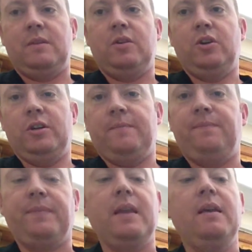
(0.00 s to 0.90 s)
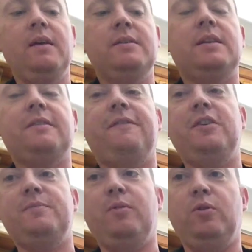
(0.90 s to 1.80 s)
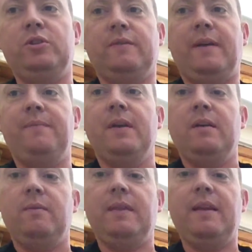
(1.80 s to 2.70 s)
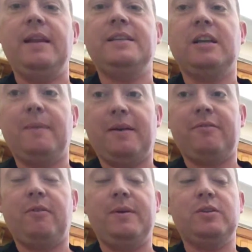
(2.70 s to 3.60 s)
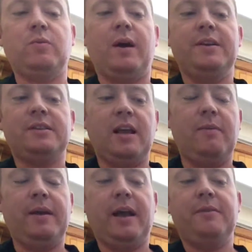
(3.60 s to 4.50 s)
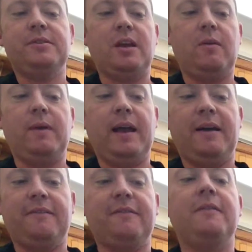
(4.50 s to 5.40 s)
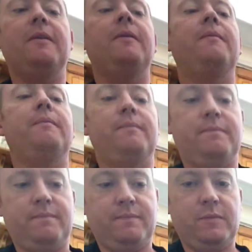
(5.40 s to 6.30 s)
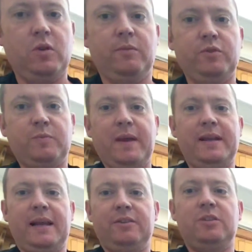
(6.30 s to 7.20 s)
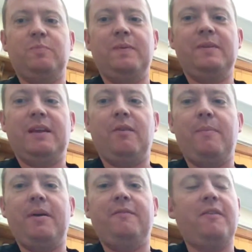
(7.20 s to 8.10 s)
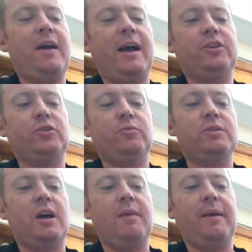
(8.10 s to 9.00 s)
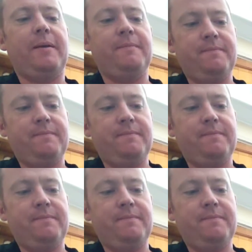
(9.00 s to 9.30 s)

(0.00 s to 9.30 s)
Good. So that's the first portion of it. We then need to go back through it twice, so here we go. So we have normal speed now, just give it a bit of actual timing.